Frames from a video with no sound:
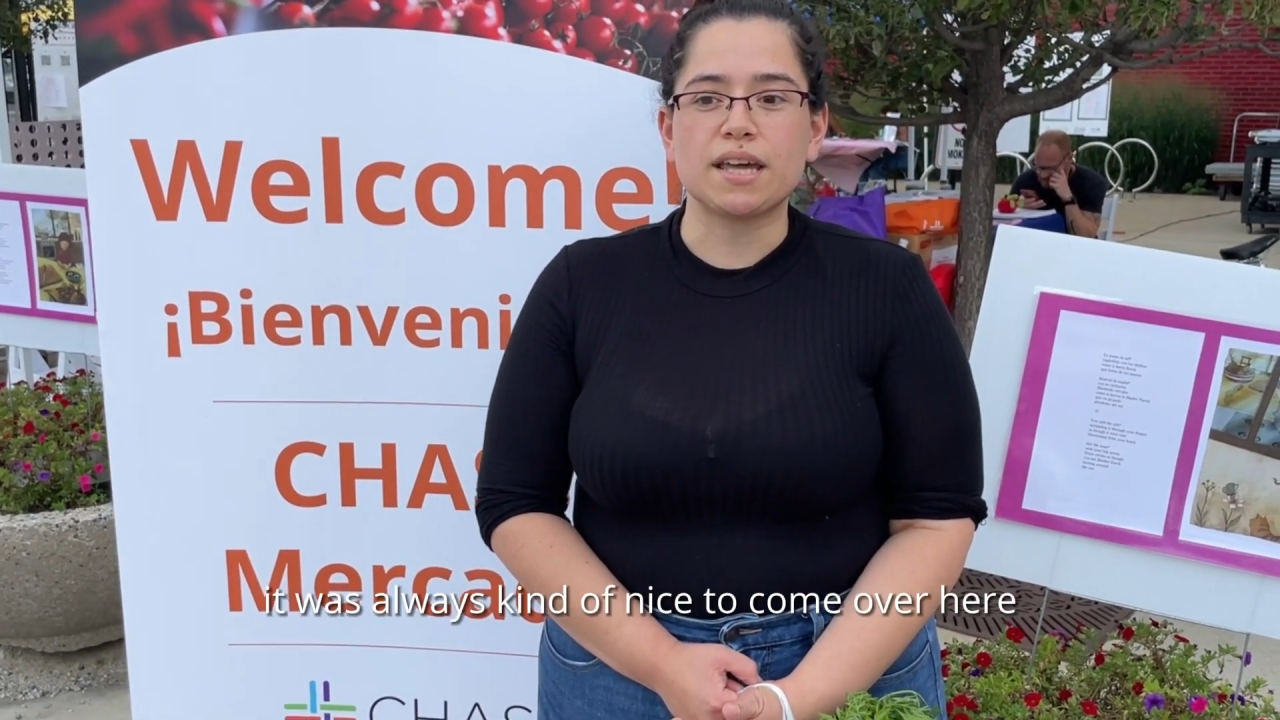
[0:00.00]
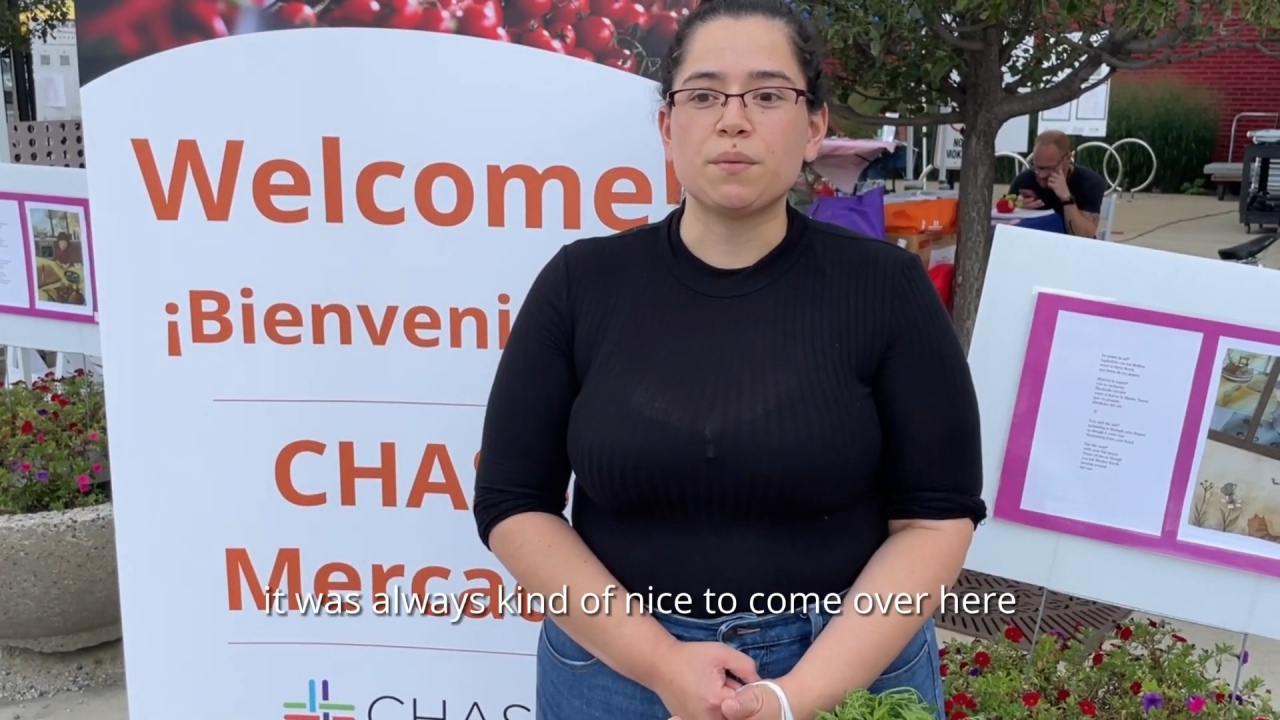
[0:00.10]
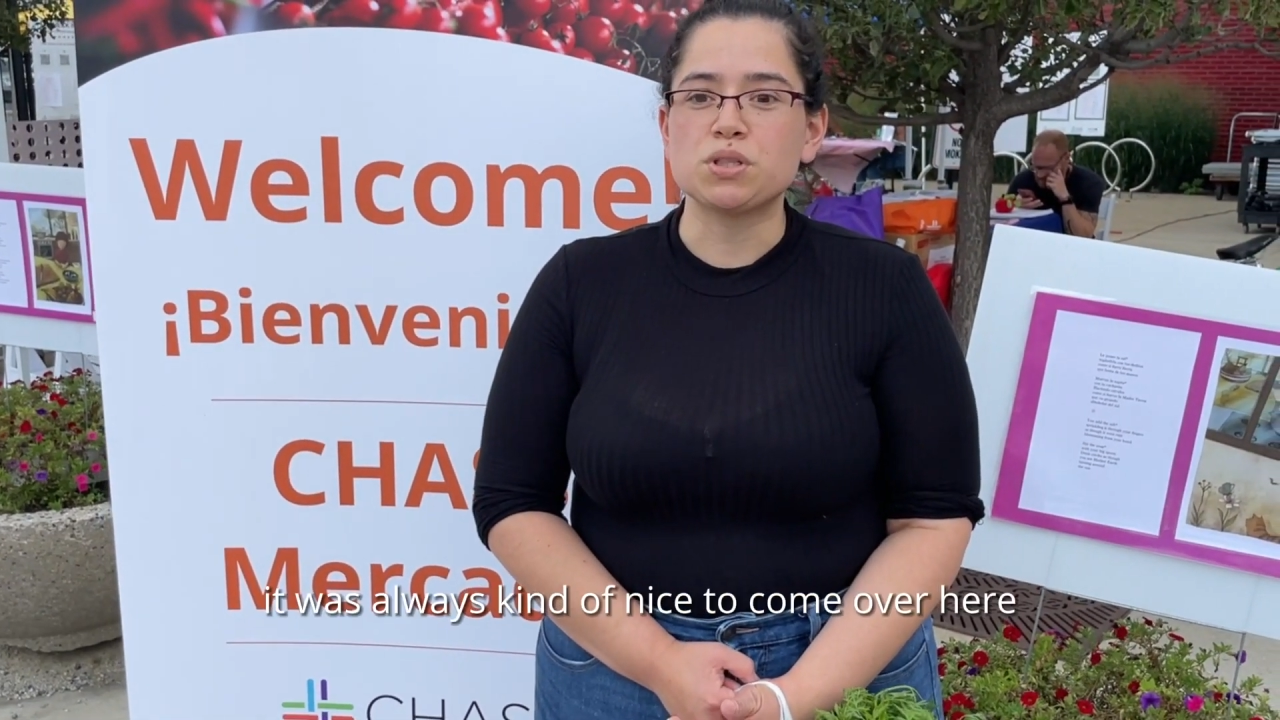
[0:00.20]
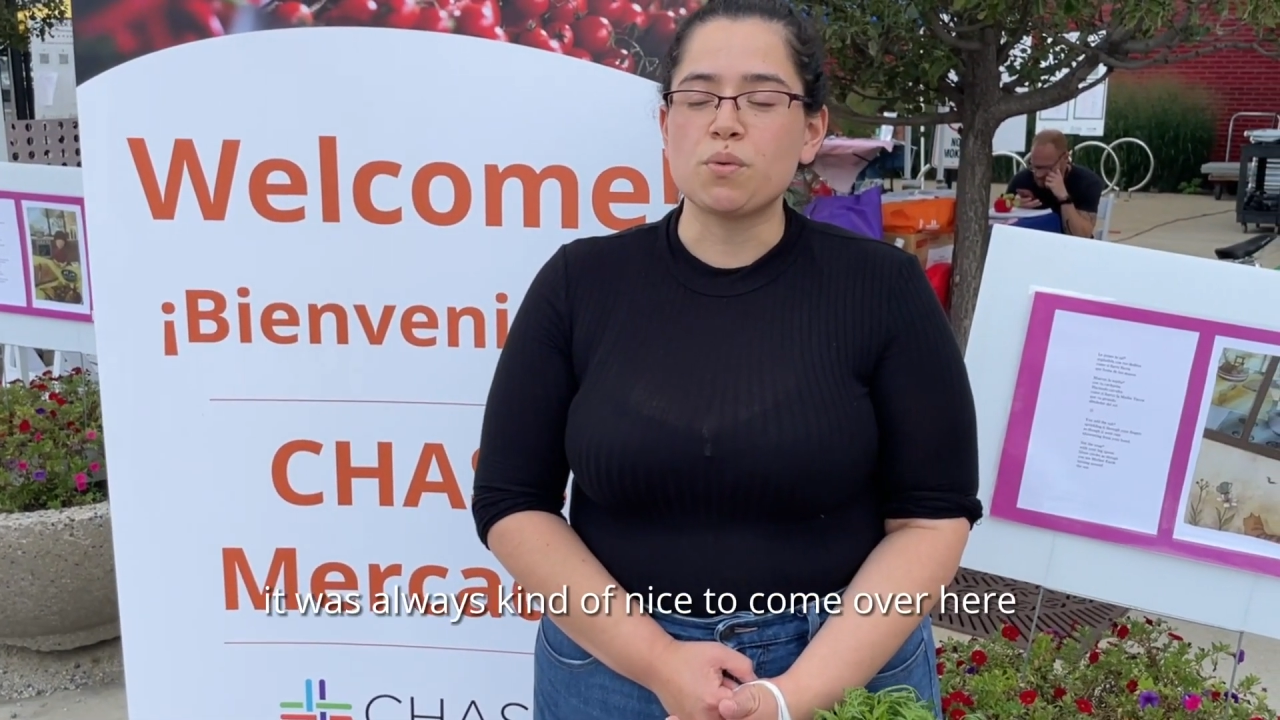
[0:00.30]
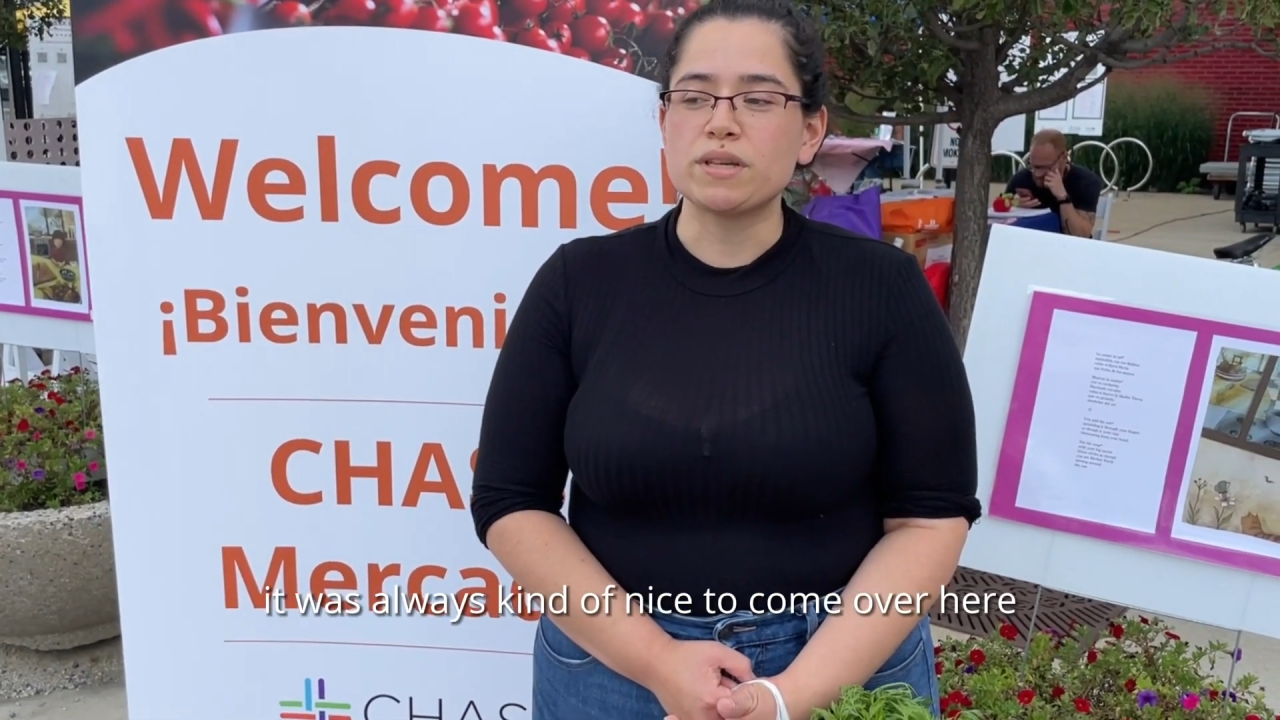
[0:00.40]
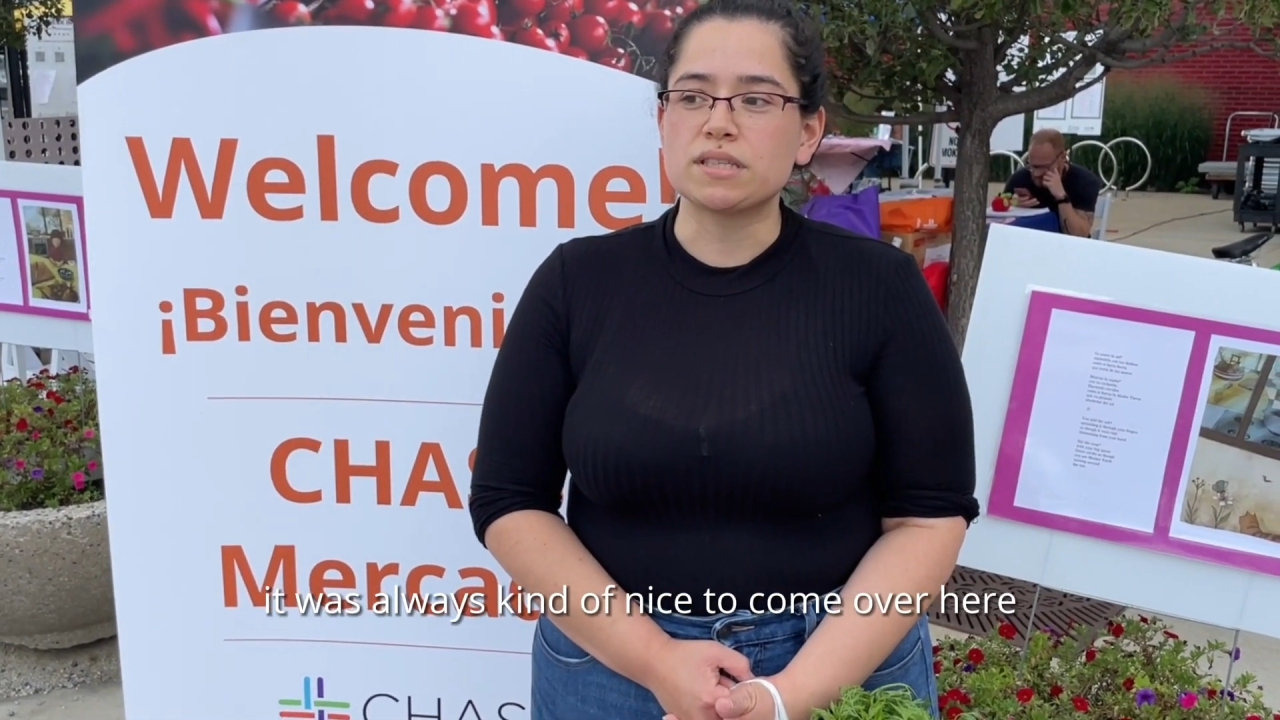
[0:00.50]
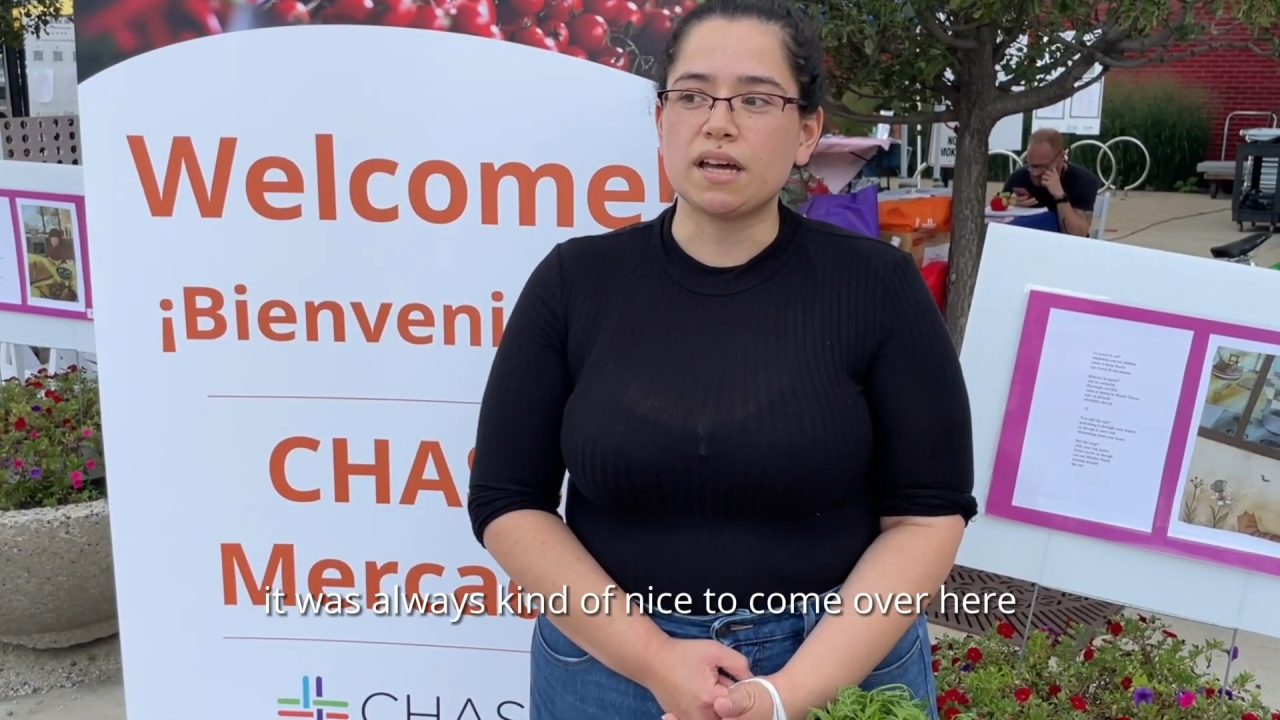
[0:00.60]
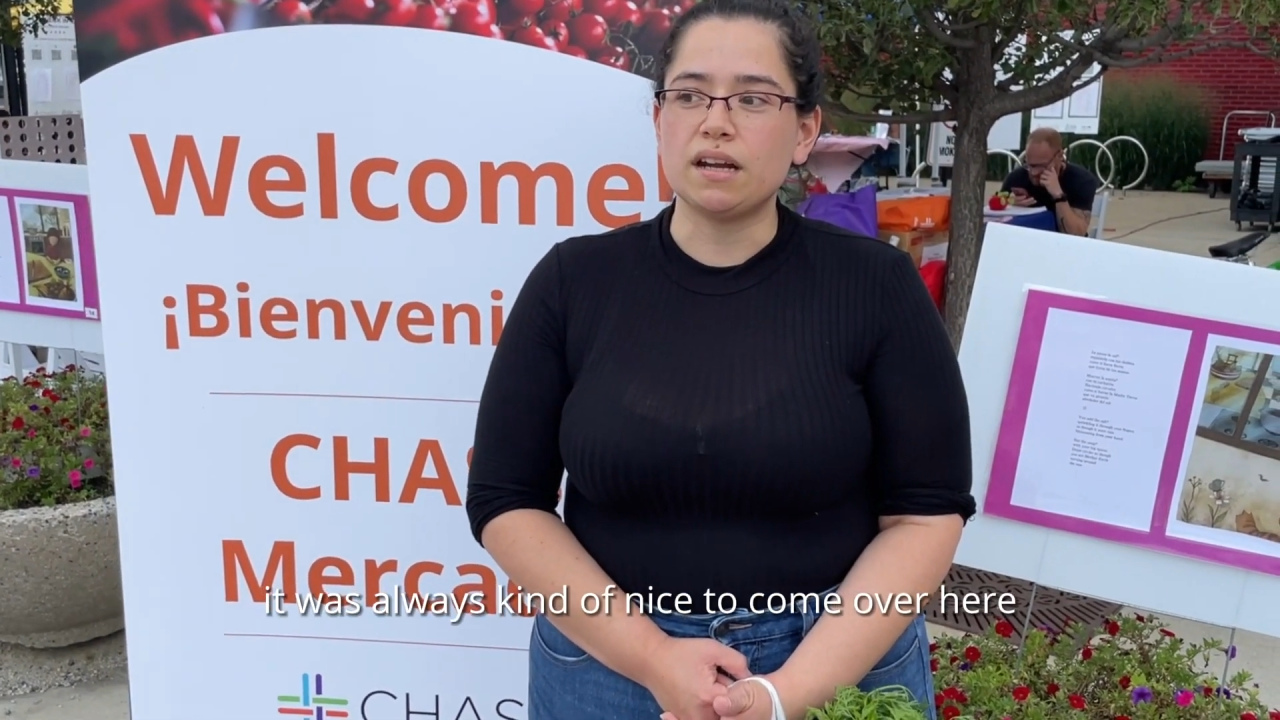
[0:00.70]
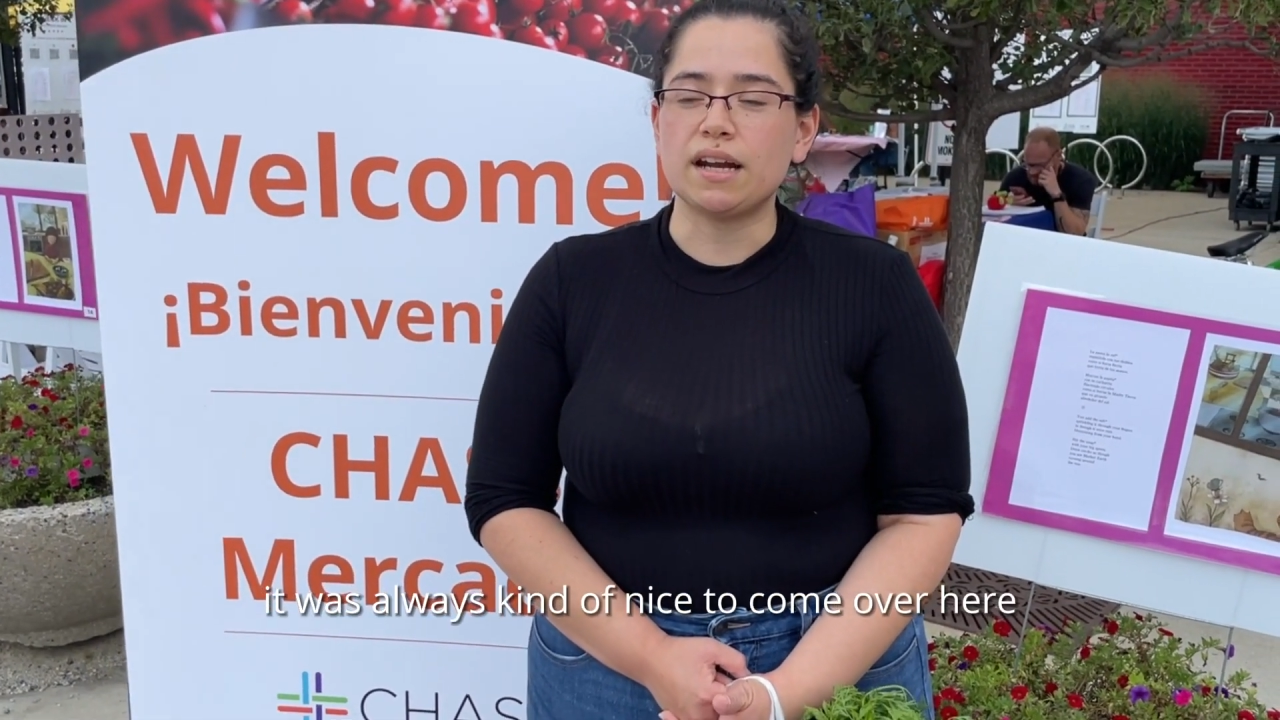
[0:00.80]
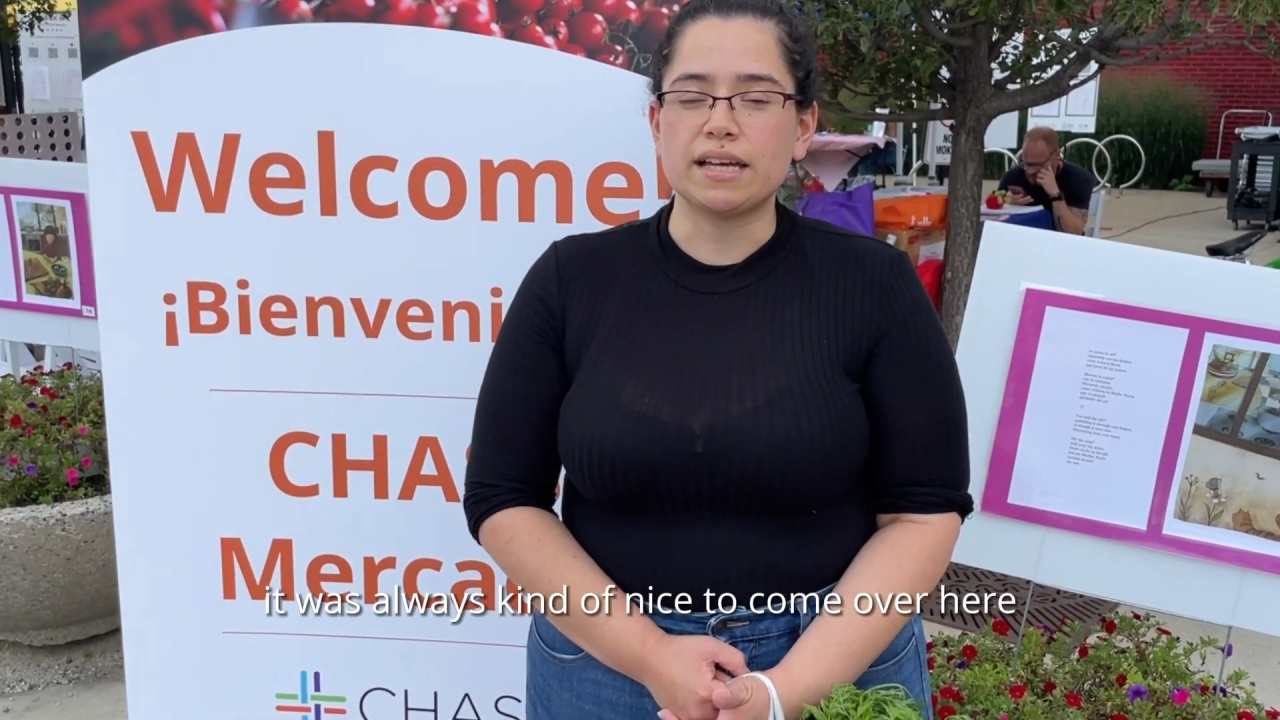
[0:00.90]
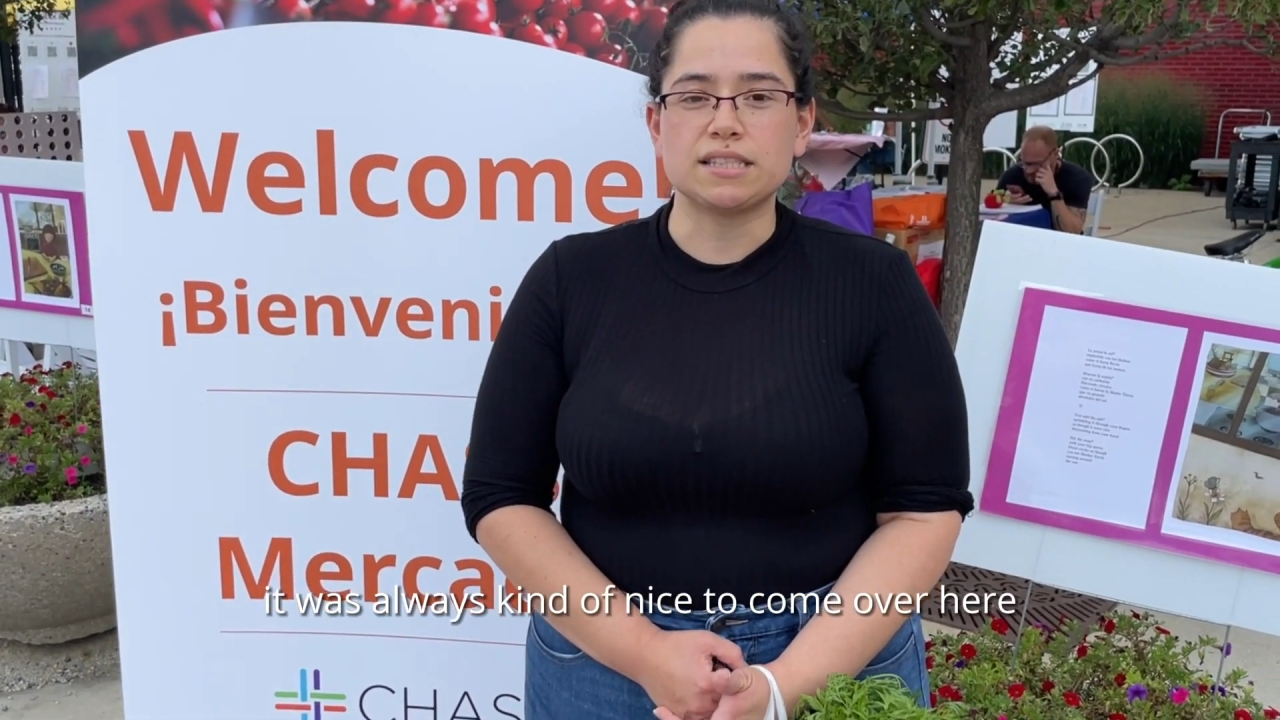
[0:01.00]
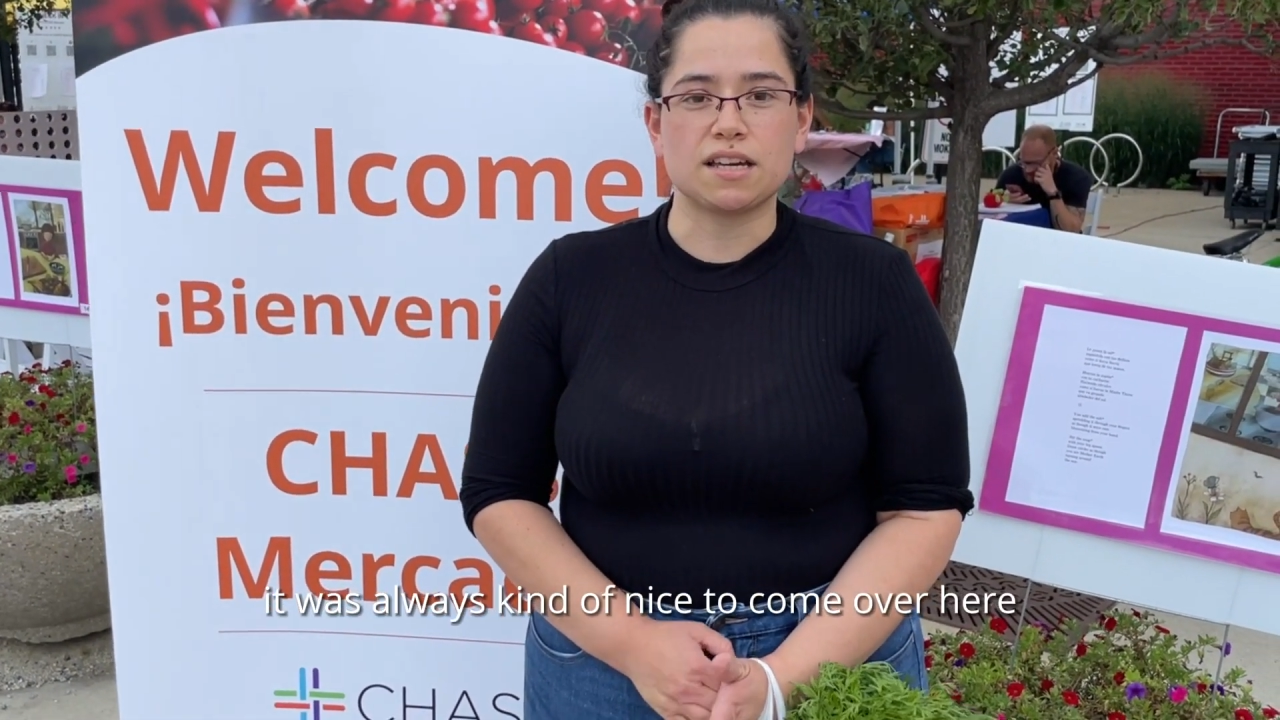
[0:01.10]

it was always kind of nice